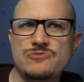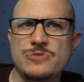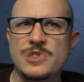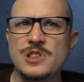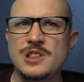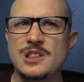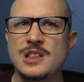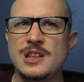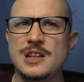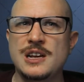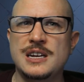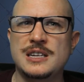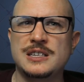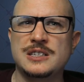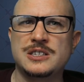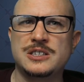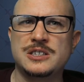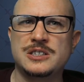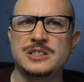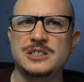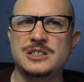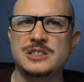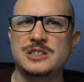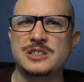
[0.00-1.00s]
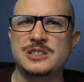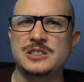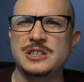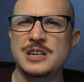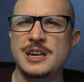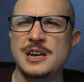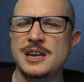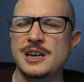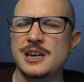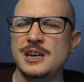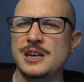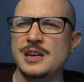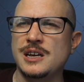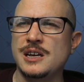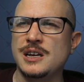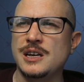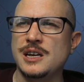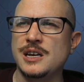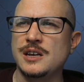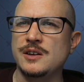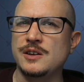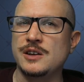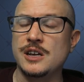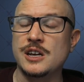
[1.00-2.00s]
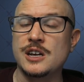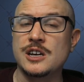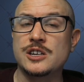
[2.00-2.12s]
let's say,